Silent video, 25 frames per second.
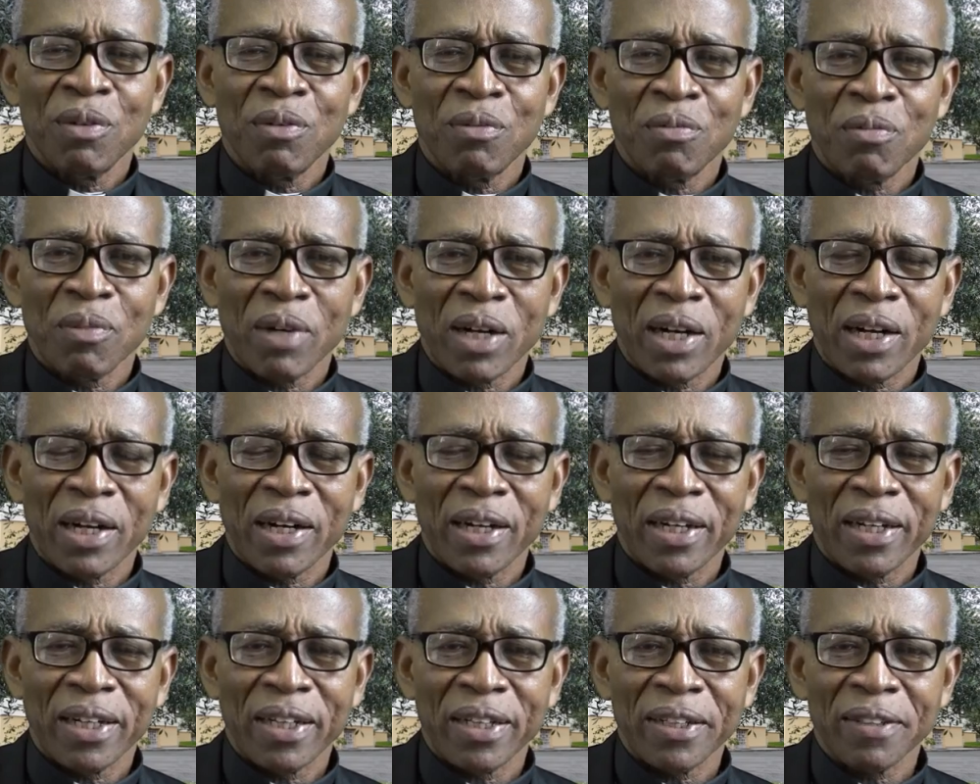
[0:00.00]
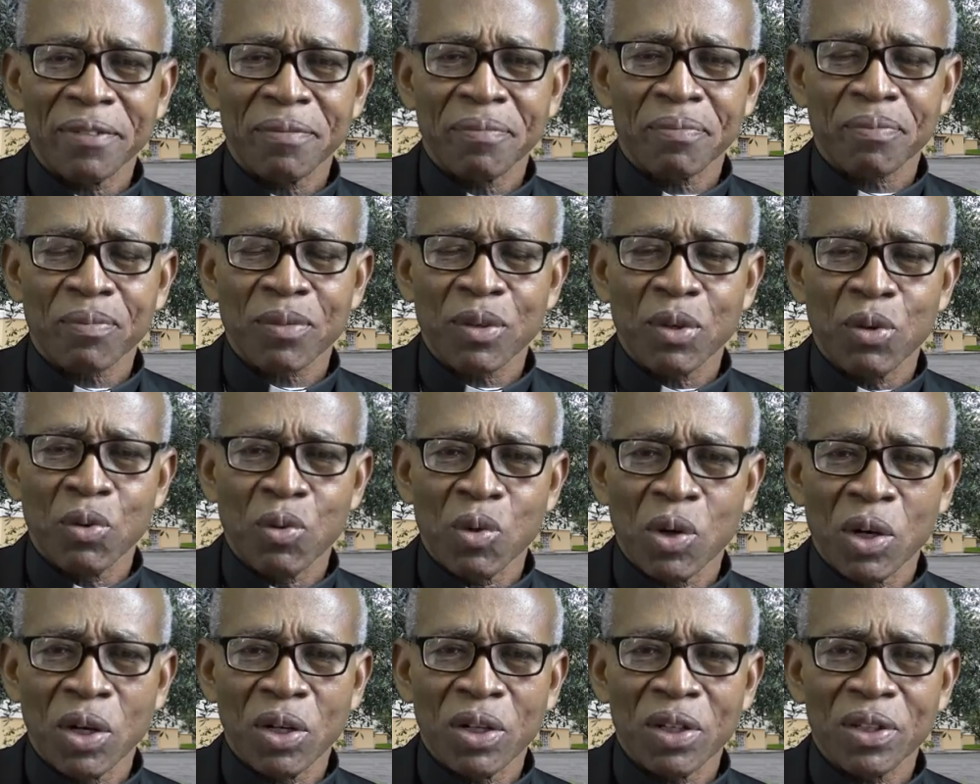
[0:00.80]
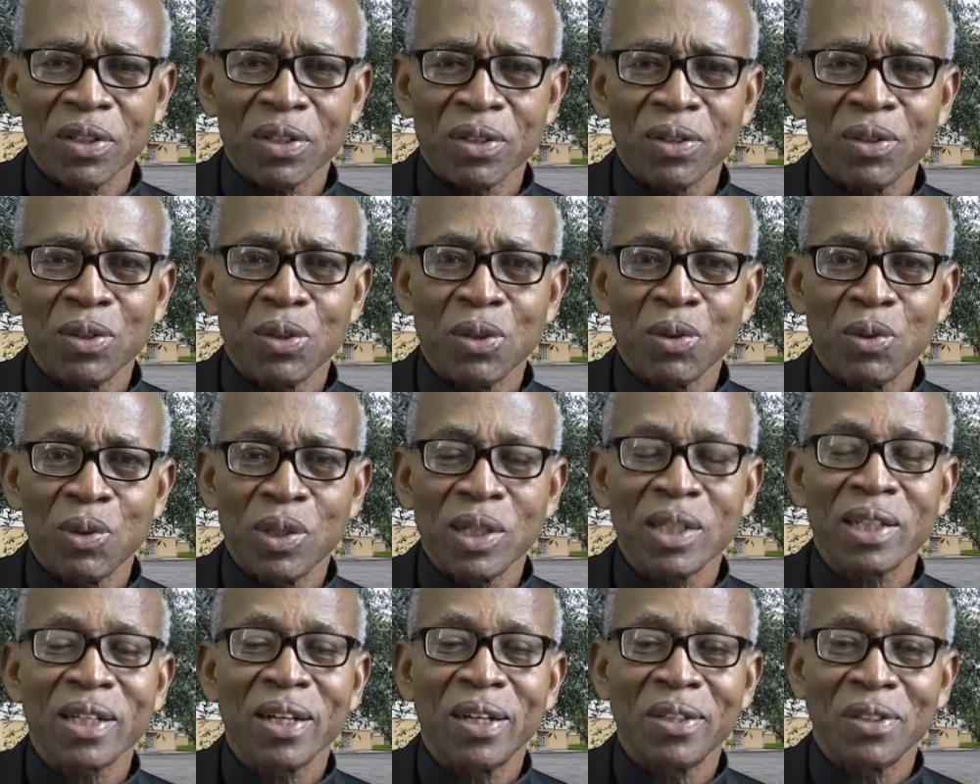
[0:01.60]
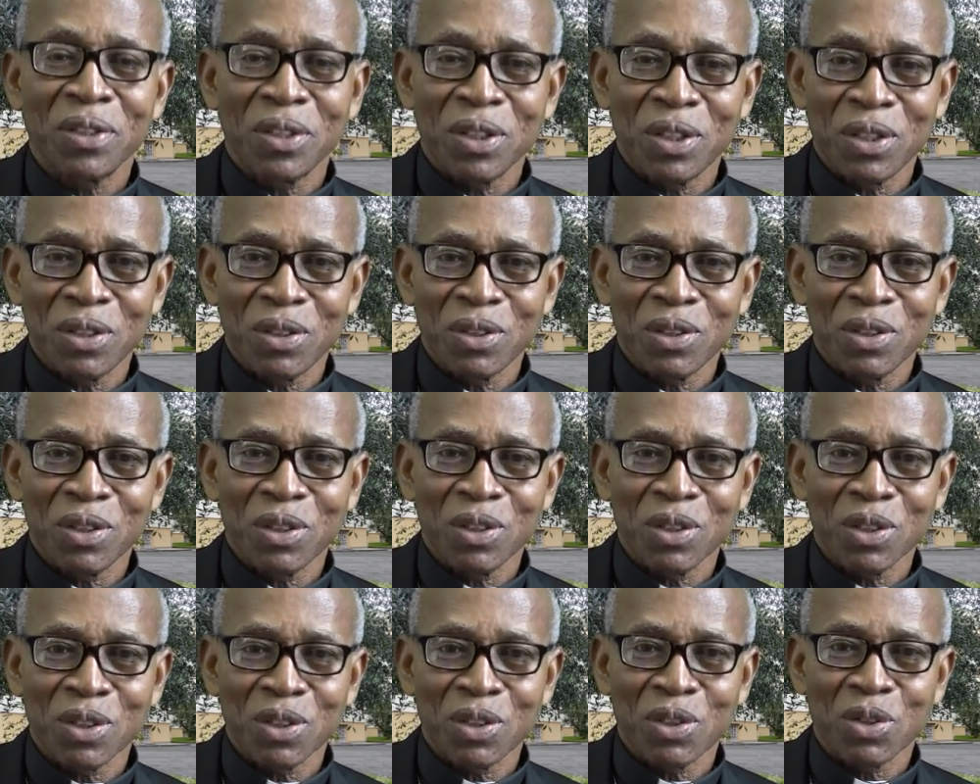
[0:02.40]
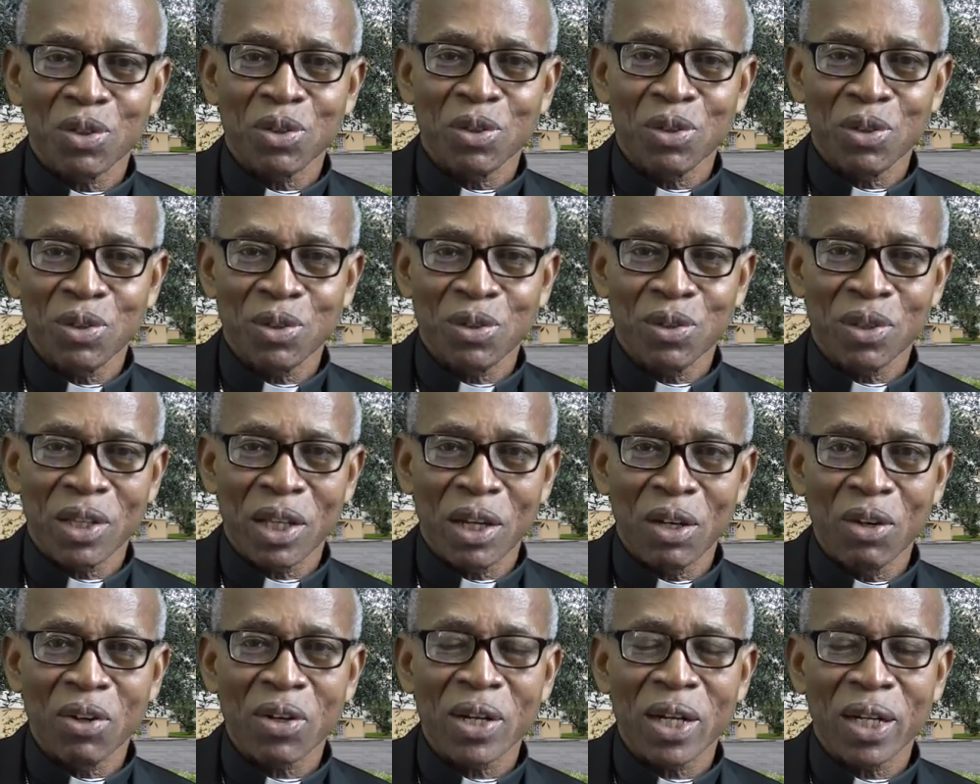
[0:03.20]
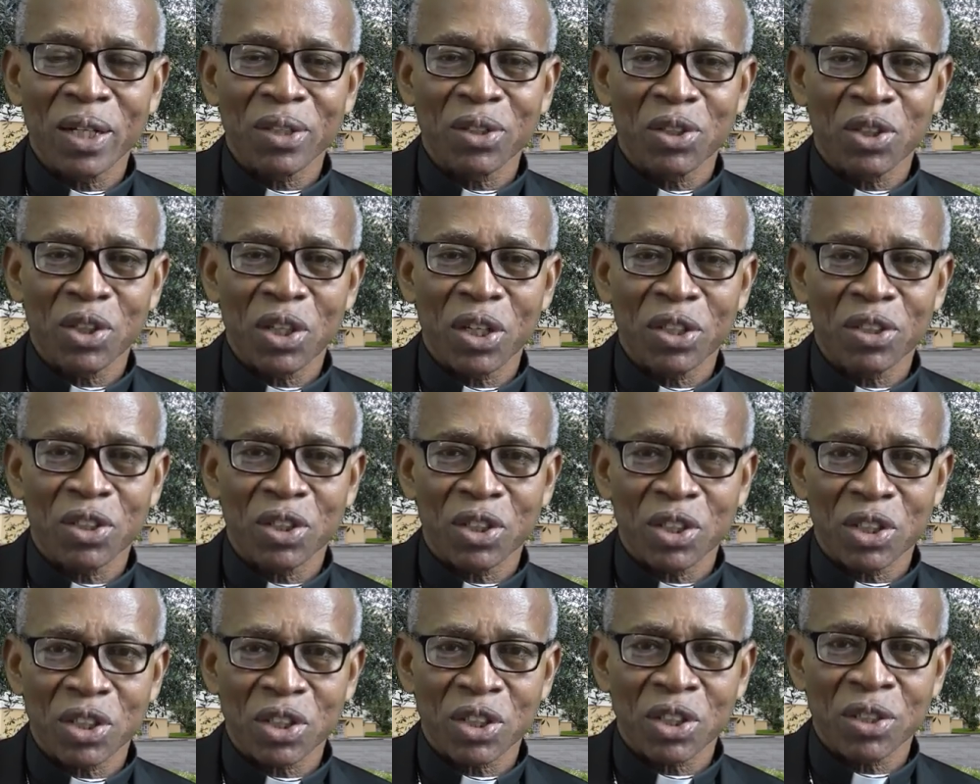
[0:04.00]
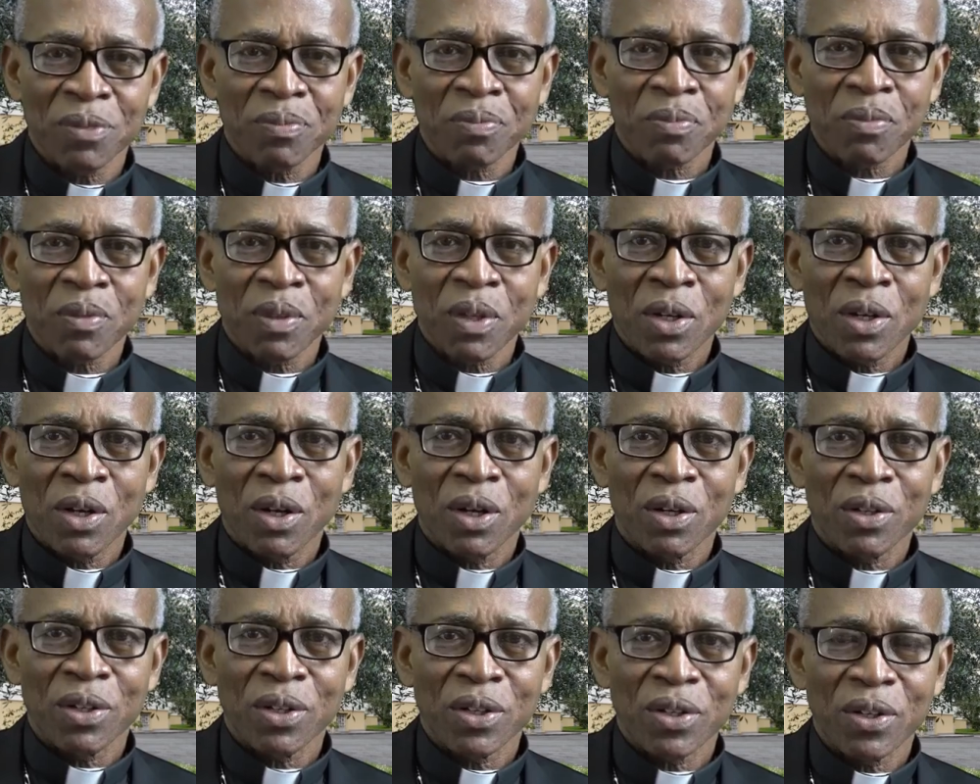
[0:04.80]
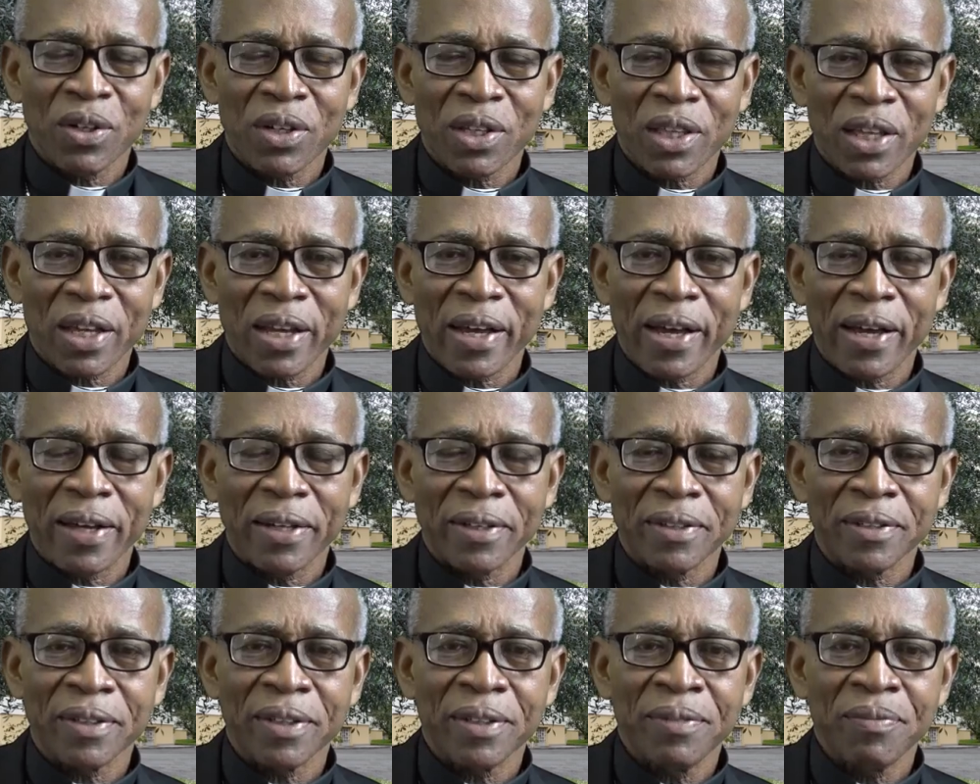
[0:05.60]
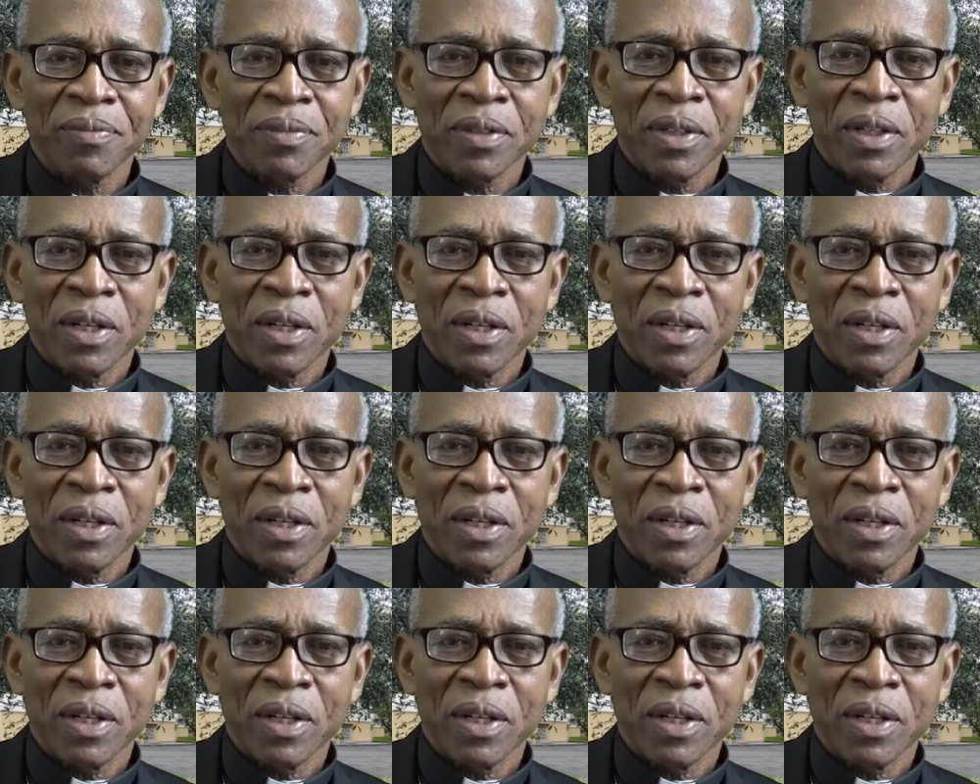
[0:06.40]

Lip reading: my world will continue through the local churches. On the other hand,